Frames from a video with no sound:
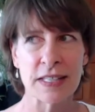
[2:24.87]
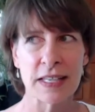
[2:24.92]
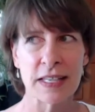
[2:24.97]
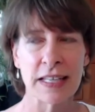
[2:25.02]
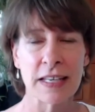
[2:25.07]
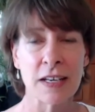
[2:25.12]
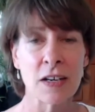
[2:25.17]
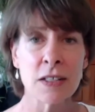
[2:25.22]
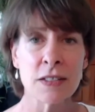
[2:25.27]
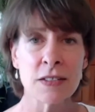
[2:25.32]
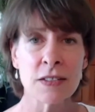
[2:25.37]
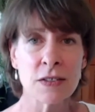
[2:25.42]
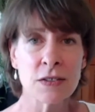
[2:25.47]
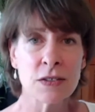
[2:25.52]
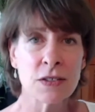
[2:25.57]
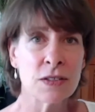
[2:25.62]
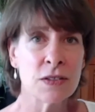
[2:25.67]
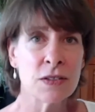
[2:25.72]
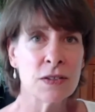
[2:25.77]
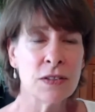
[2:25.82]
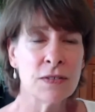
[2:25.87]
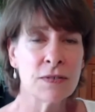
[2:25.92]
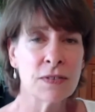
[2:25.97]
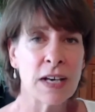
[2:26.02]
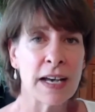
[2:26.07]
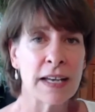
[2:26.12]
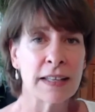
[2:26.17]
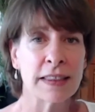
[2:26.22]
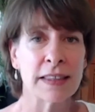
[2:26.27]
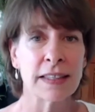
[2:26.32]
And then also too, you've
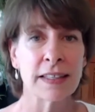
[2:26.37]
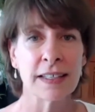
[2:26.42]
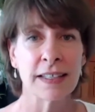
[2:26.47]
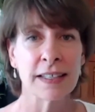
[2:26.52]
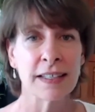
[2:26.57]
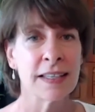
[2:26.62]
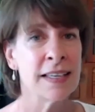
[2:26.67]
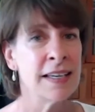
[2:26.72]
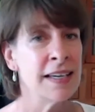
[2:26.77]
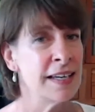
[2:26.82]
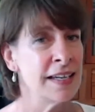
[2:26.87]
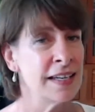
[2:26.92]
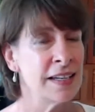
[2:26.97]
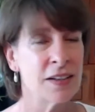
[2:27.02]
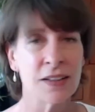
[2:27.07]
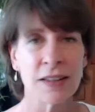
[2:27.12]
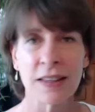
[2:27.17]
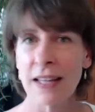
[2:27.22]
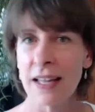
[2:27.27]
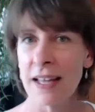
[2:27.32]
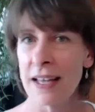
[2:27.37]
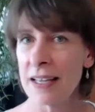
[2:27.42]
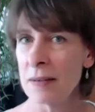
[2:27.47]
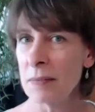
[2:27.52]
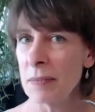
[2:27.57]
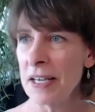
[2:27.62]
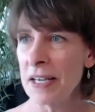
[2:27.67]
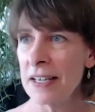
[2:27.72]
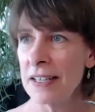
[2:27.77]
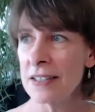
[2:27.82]
got a lot of
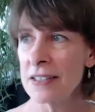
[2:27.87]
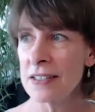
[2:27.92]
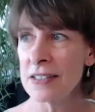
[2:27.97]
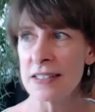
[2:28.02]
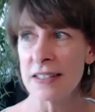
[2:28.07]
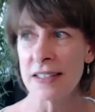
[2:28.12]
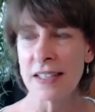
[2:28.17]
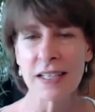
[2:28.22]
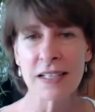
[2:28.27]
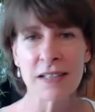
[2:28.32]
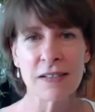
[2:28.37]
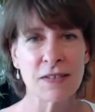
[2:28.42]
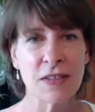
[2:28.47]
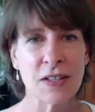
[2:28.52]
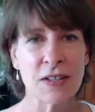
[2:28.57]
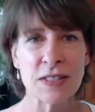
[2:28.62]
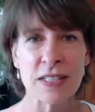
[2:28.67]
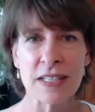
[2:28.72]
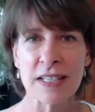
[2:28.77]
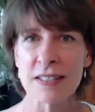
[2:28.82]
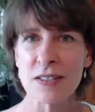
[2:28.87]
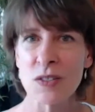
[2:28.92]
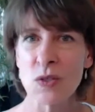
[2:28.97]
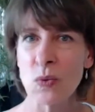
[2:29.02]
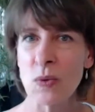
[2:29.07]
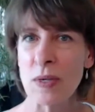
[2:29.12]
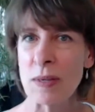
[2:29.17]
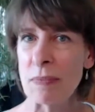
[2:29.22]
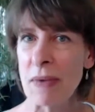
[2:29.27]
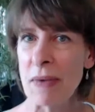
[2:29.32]
buyers love those
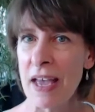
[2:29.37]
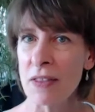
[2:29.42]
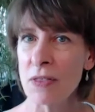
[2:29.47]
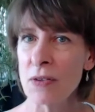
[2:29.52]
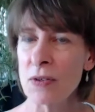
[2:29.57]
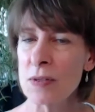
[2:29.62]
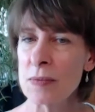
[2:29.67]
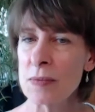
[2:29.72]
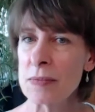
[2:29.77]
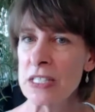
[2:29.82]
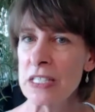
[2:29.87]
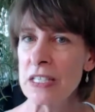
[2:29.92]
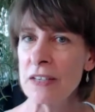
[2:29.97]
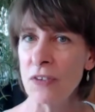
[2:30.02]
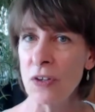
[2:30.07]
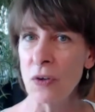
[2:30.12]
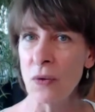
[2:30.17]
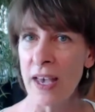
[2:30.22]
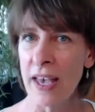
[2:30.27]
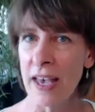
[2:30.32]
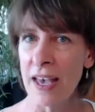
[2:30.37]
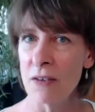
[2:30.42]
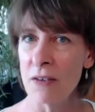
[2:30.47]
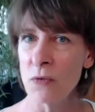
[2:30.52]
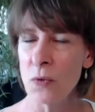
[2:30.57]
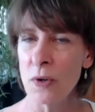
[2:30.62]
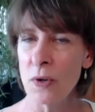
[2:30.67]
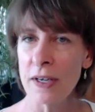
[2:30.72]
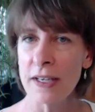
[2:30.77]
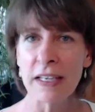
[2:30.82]
ensuite bathrooms. If you have
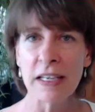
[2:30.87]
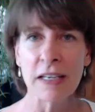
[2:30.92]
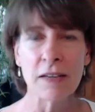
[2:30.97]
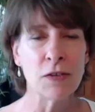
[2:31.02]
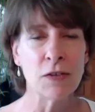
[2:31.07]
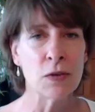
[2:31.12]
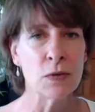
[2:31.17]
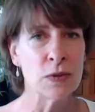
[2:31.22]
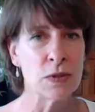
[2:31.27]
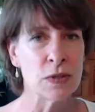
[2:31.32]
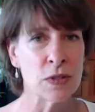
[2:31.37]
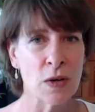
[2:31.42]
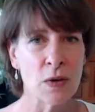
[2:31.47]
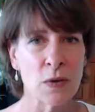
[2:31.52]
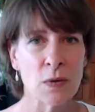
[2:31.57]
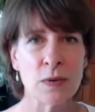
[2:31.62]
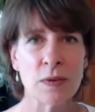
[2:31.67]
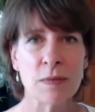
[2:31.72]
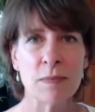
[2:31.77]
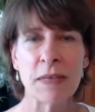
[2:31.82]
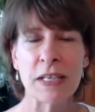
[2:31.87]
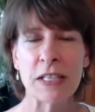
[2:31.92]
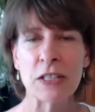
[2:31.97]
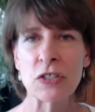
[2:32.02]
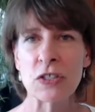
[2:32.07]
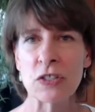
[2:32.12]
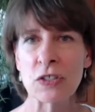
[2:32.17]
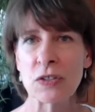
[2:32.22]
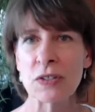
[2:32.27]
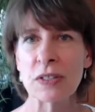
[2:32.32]
one, if you don't, make
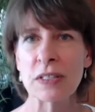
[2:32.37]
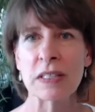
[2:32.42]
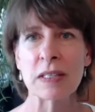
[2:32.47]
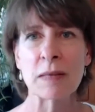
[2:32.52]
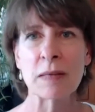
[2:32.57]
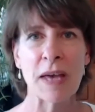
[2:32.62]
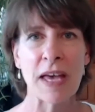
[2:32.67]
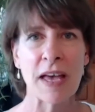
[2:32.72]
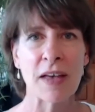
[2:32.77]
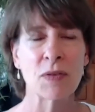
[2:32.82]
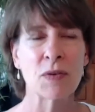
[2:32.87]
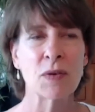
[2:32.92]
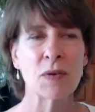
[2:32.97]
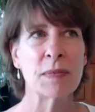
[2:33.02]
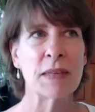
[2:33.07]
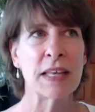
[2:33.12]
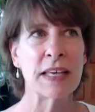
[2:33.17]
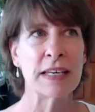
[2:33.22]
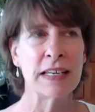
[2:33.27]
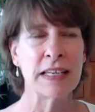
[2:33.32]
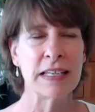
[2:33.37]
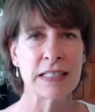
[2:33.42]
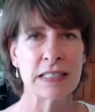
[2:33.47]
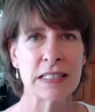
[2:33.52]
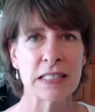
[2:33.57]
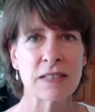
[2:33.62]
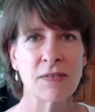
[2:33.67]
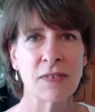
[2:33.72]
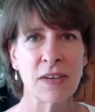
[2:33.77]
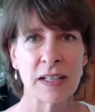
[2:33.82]
sure that the bathroom that
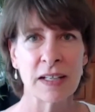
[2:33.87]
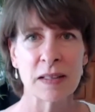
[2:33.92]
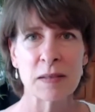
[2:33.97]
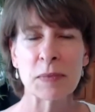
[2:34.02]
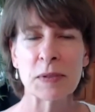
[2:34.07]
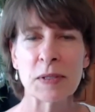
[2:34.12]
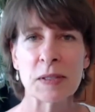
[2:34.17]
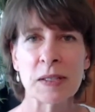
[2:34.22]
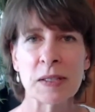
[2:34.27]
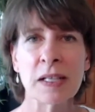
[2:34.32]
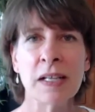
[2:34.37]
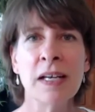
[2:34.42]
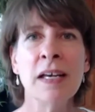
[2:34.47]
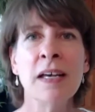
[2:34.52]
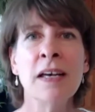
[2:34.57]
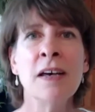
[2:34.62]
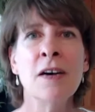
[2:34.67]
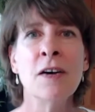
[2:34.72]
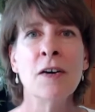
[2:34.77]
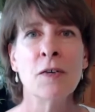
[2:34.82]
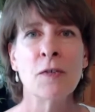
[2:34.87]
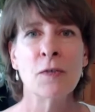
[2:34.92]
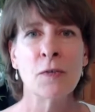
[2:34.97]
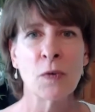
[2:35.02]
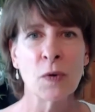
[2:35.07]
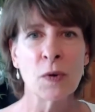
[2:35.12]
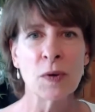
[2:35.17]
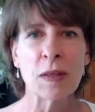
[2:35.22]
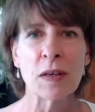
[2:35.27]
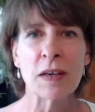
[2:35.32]
is available
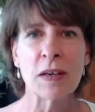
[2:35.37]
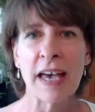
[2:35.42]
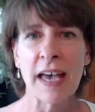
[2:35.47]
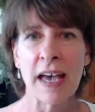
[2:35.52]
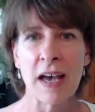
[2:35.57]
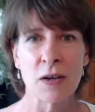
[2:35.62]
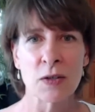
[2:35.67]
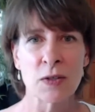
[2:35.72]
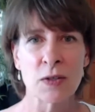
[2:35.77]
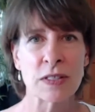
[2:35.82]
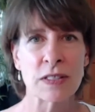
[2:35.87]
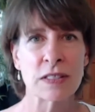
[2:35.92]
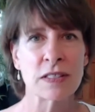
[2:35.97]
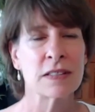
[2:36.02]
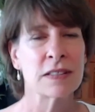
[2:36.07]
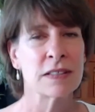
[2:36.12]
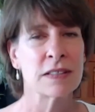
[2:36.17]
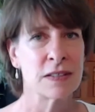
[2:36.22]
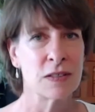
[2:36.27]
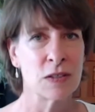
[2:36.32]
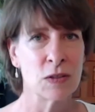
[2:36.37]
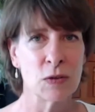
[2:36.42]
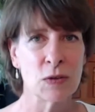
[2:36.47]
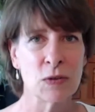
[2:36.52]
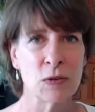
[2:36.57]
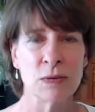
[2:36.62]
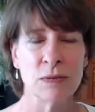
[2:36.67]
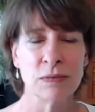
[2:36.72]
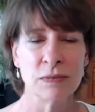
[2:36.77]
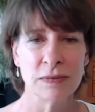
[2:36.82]
for the house
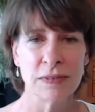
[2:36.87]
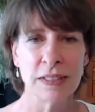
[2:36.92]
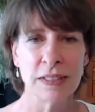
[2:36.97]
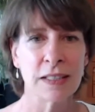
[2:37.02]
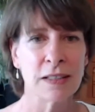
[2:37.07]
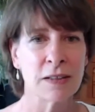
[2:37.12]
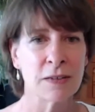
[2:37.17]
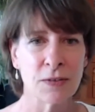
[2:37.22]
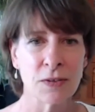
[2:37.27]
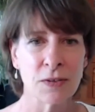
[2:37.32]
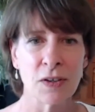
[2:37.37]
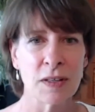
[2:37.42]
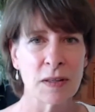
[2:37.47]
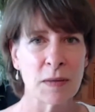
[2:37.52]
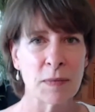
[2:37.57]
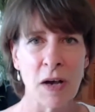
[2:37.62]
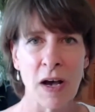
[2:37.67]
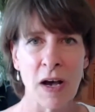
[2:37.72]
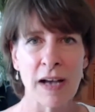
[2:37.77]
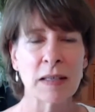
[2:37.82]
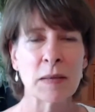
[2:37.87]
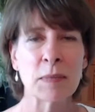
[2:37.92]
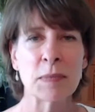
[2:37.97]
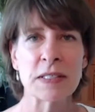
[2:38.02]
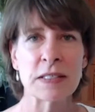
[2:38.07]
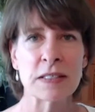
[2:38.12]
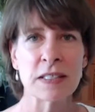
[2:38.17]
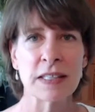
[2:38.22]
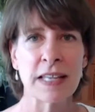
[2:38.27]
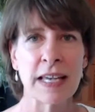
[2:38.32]
to, for all the
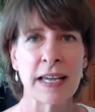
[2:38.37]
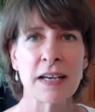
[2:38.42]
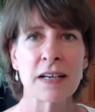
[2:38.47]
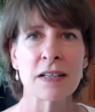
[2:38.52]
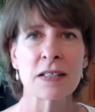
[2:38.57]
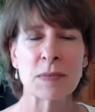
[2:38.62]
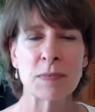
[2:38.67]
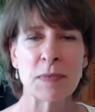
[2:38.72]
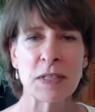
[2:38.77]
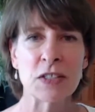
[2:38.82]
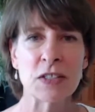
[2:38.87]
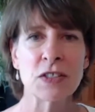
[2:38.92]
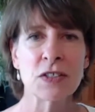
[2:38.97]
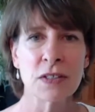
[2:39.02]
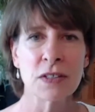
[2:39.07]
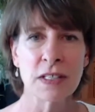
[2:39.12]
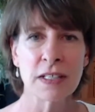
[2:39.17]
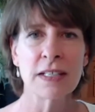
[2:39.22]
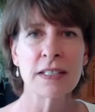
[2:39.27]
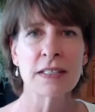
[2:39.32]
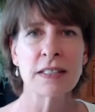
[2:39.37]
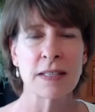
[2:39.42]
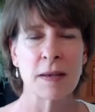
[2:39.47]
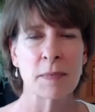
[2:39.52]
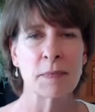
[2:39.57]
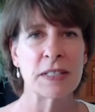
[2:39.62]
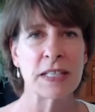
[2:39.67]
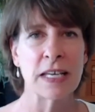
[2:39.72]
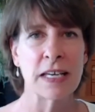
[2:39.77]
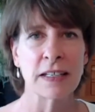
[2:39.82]
occupants of the house, make sure that it's
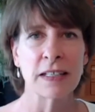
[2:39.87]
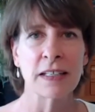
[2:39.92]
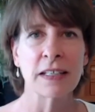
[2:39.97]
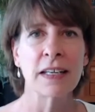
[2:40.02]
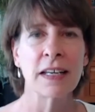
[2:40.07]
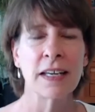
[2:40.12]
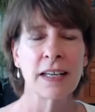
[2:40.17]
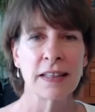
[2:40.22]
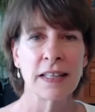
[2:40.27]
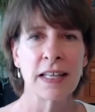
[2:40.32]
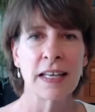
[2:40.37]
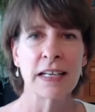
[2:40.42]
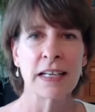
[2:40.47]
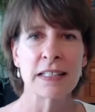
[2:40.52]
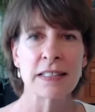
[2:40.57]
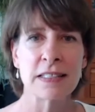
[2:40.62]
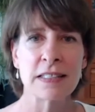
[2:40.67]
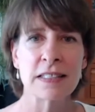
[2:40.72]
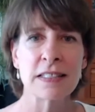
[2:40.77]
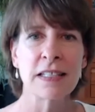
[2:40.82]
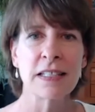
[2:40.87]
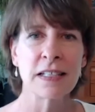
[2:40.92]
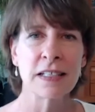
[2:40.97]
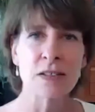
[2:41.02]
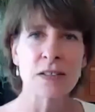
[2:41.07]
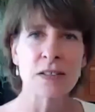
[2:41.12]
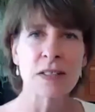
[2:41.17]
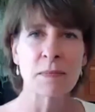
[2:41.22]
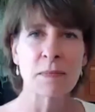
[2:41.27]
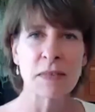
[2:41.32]
updated and that it's,
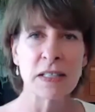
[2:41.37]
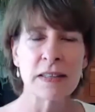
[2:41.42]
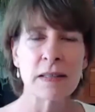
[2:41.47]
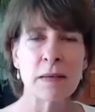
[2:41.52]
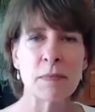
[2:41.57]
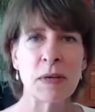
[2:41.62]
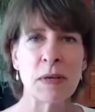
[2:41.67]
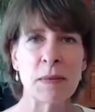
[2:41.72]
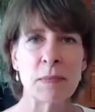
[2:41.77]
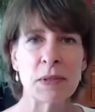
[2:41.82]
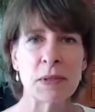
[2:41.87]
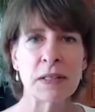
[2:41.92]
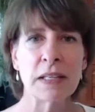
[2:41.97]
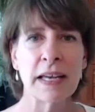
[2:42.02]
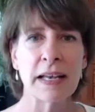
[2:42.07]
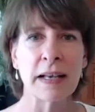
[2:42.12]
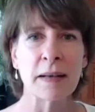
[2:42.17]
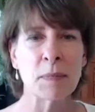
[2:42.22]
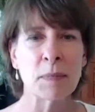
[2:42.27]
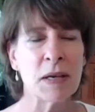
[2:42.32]
something that people like.